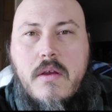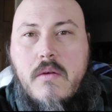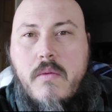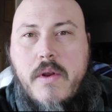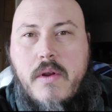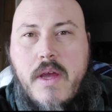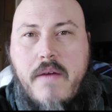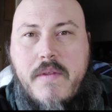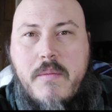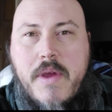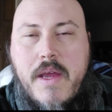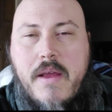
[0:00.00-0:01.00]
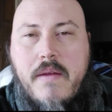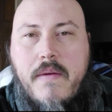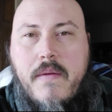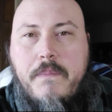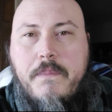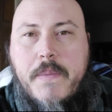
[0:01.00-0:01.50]
we don't have to pay
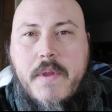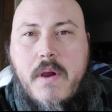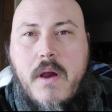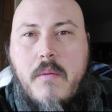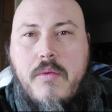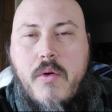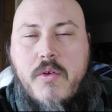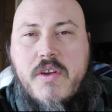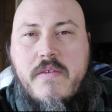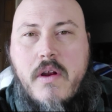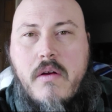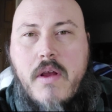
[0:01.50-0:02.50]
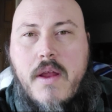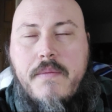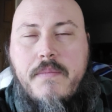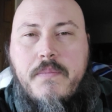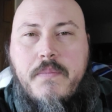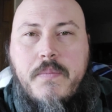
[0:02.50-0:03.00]
a portion of our rent.
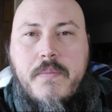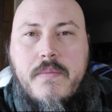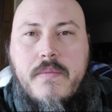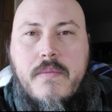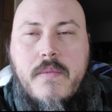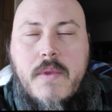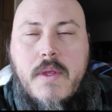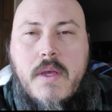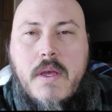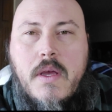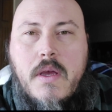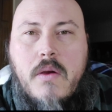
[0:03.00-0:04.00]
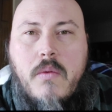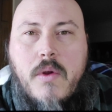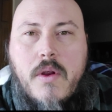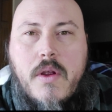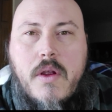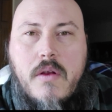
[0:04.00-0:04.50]

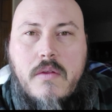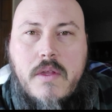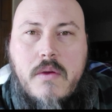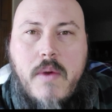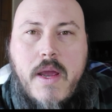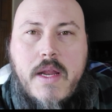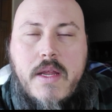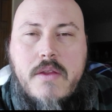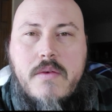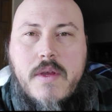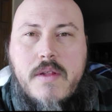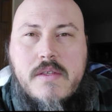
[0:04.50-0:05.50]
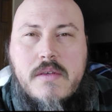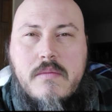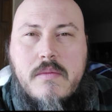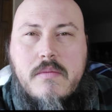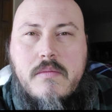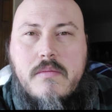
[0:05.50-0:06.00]
We're currently waiting to get
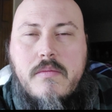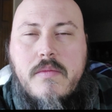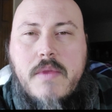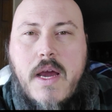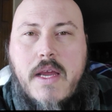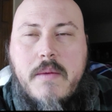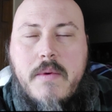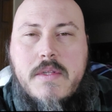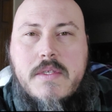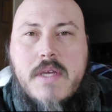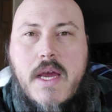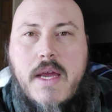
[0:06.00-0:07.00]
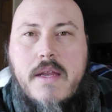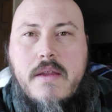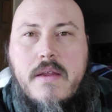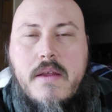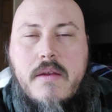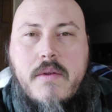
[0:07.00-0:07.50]
some documents signed
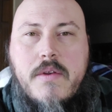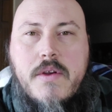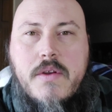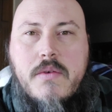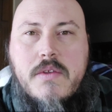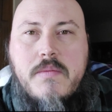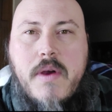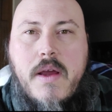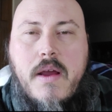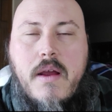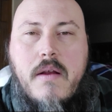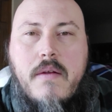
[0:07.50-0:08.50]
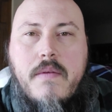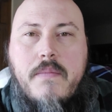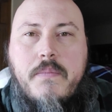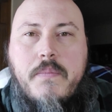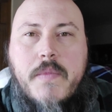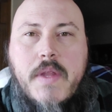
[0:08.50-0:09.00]
and returned to us by our
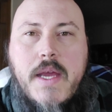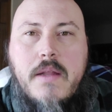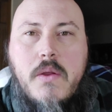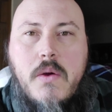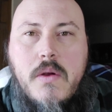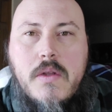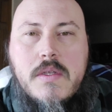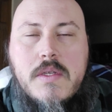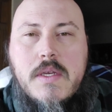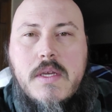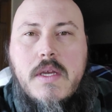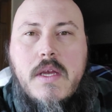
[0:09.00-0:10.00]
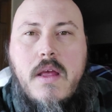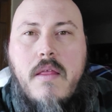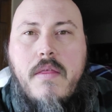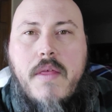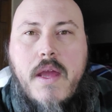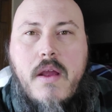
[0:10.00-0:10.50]
landlords.
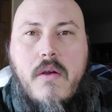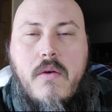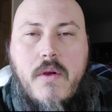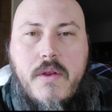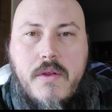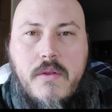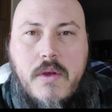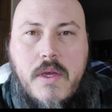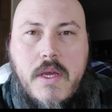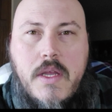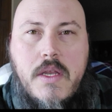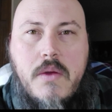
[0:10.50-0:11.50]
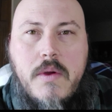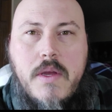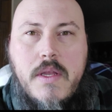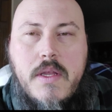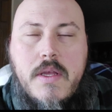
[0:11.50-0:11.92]
They are going to look into it